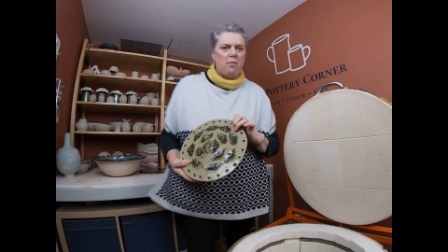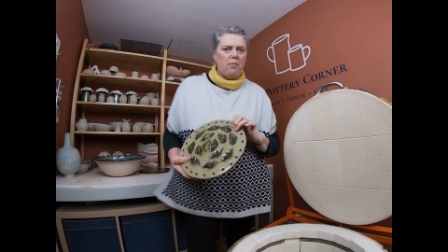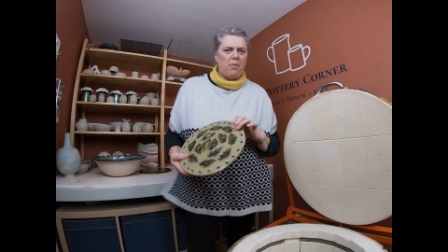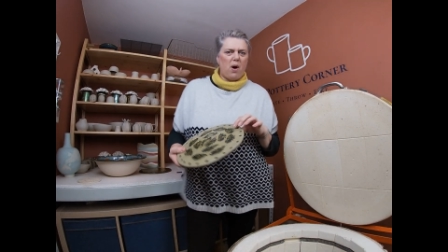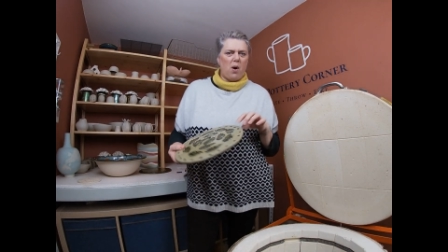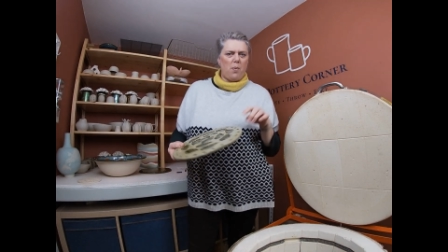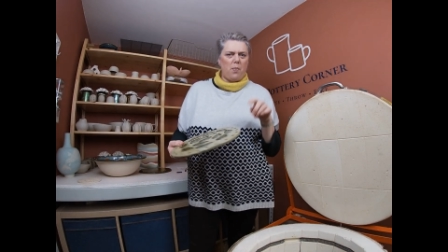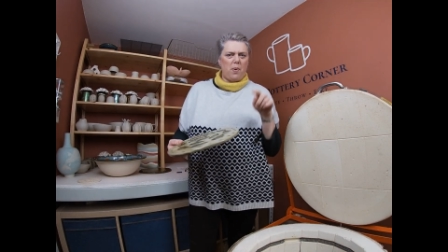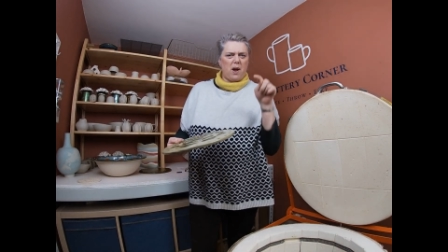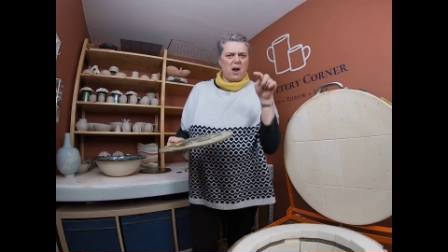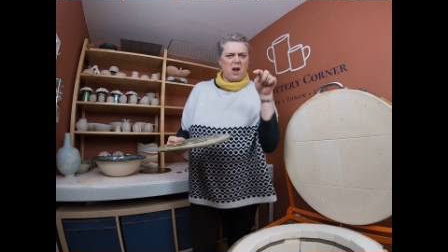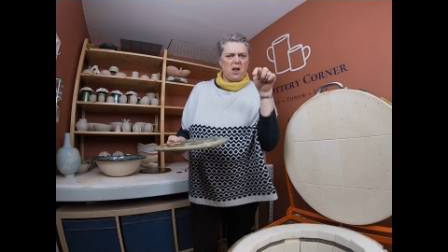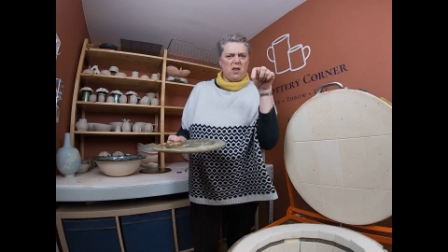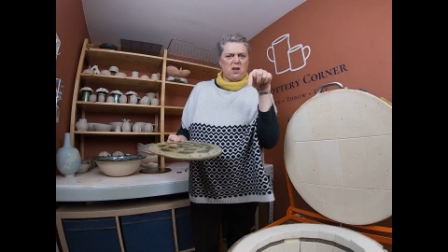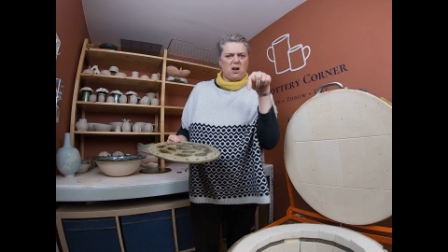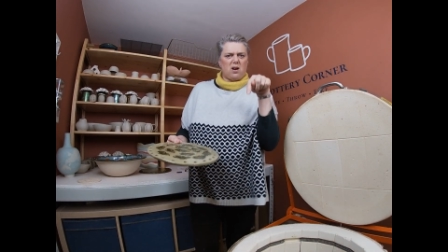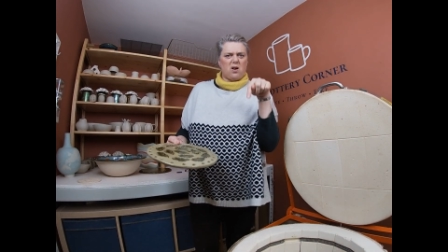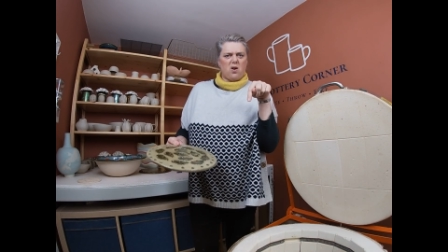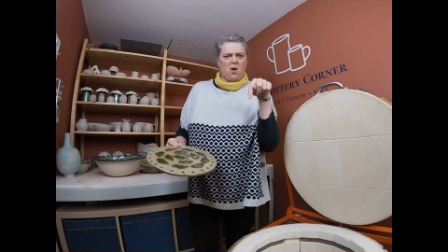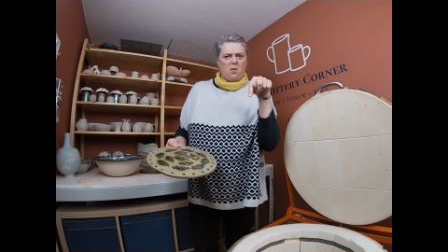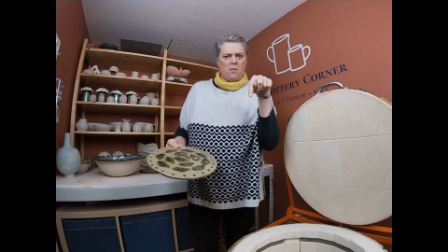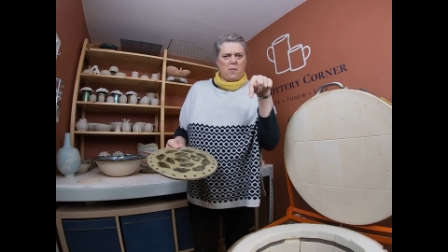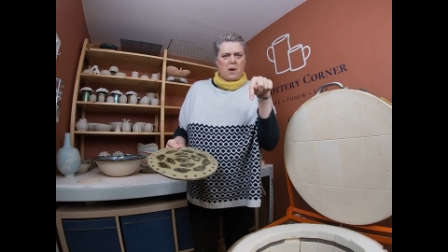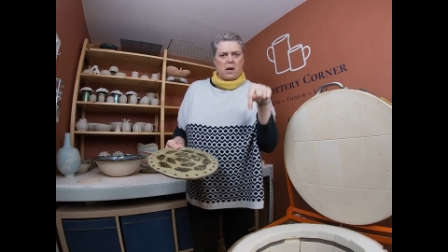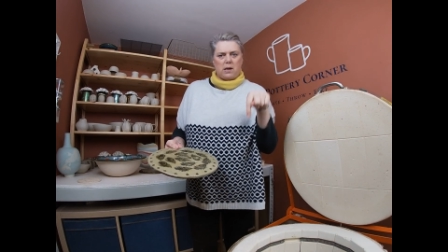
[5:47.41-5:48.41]
Pop it in the
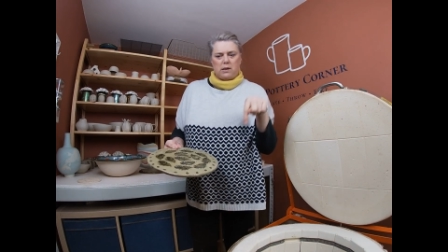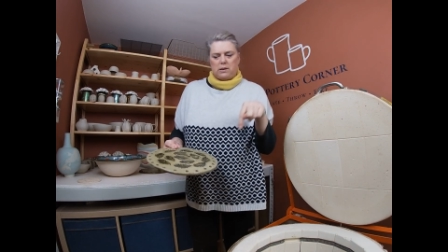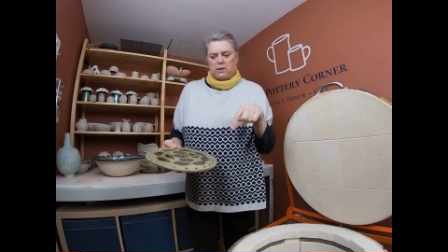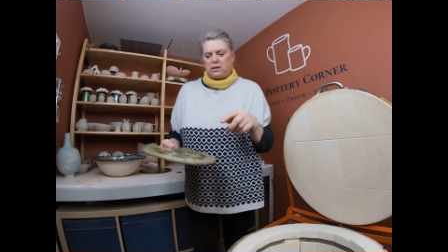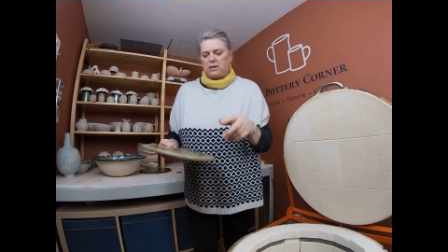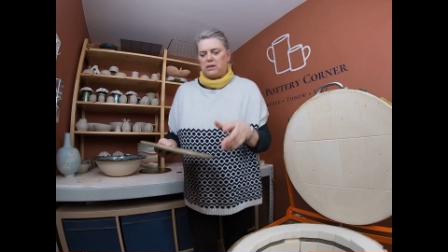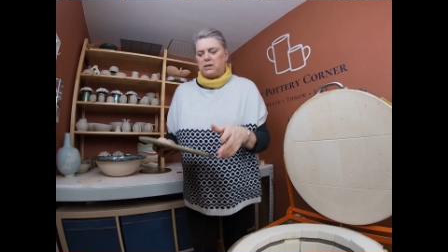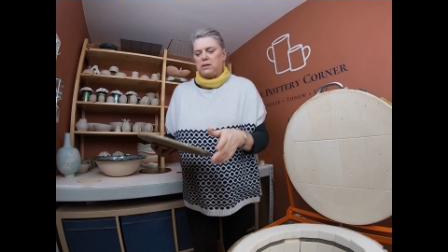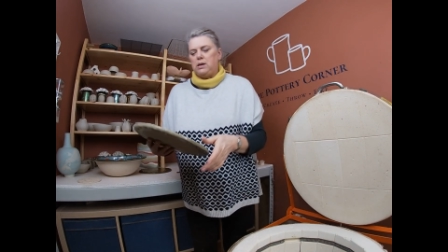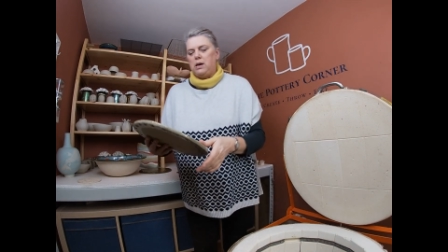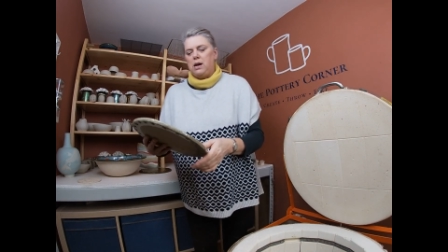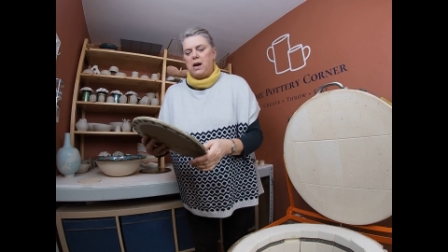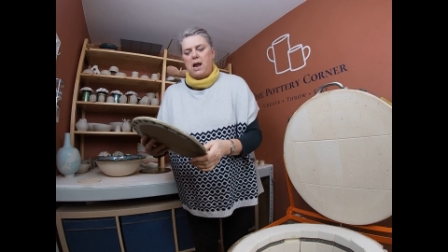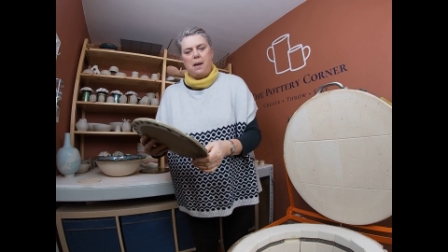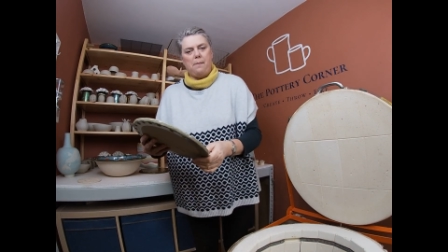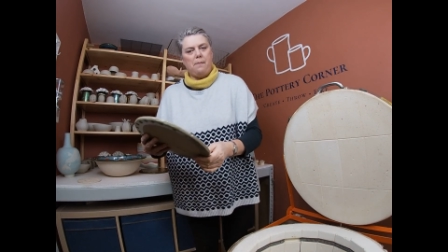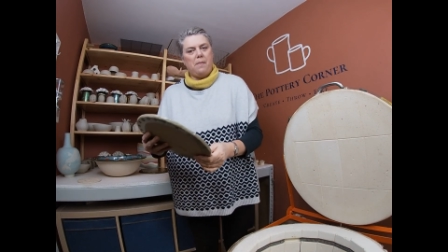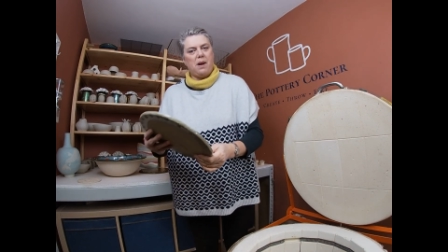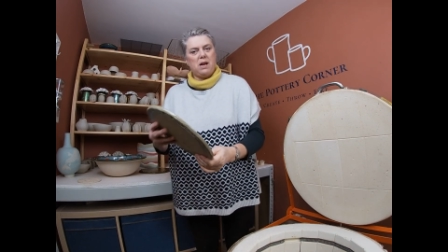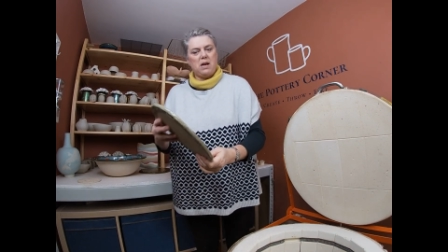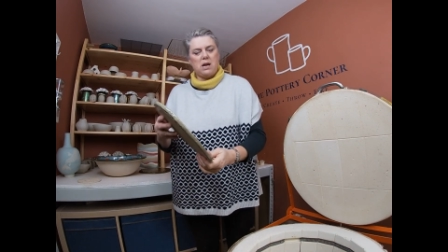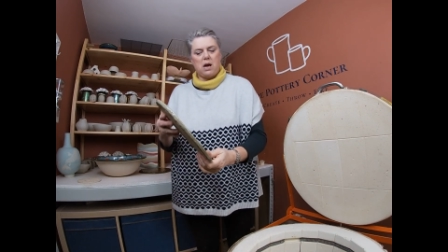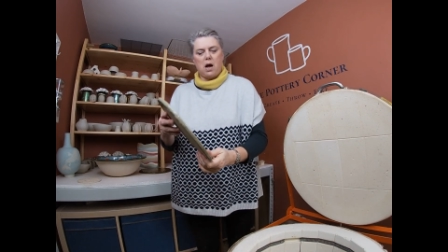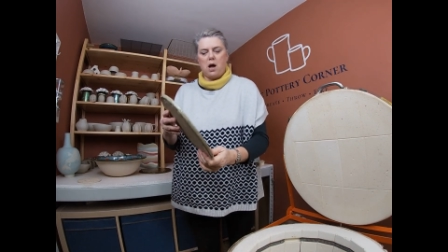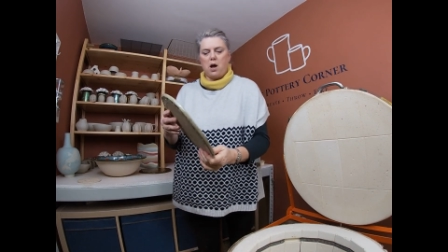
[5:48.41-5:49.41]
comments, let
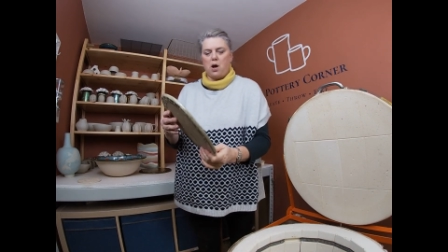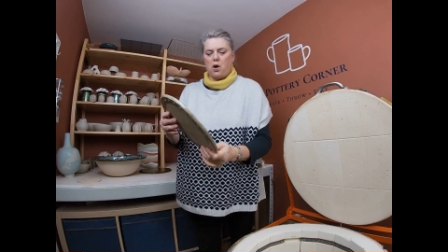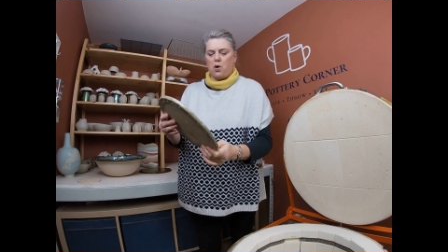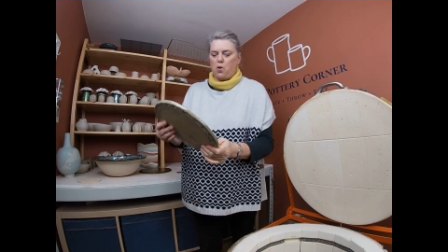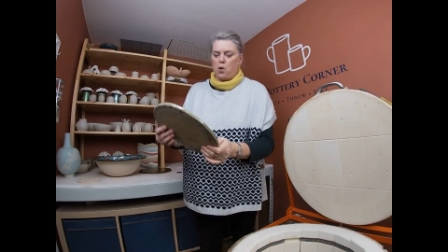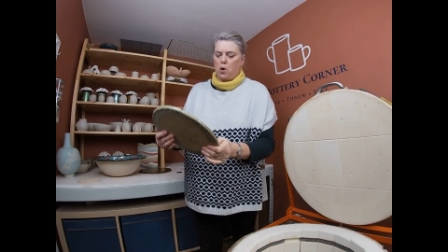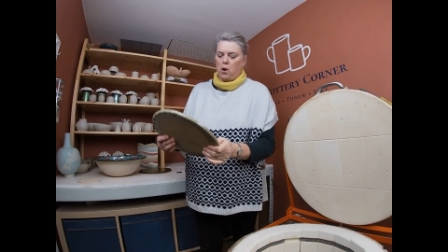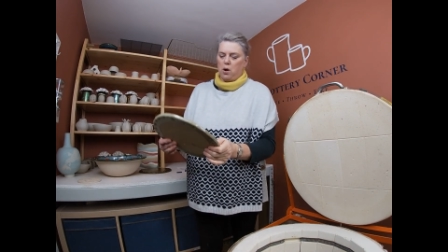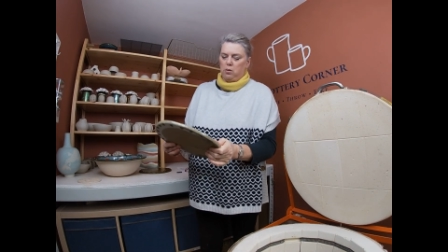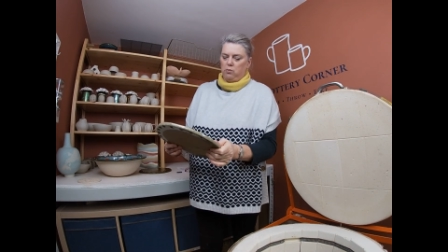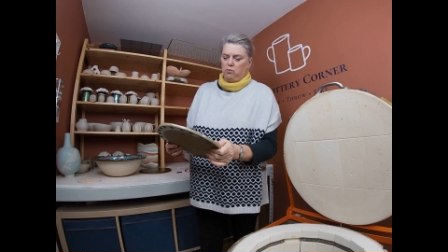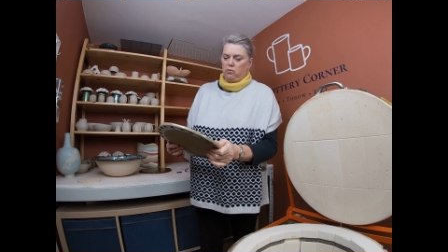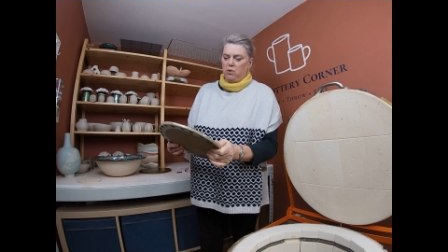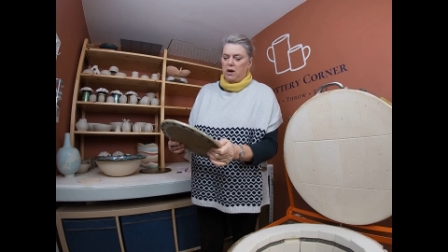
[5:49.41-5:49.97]
me know.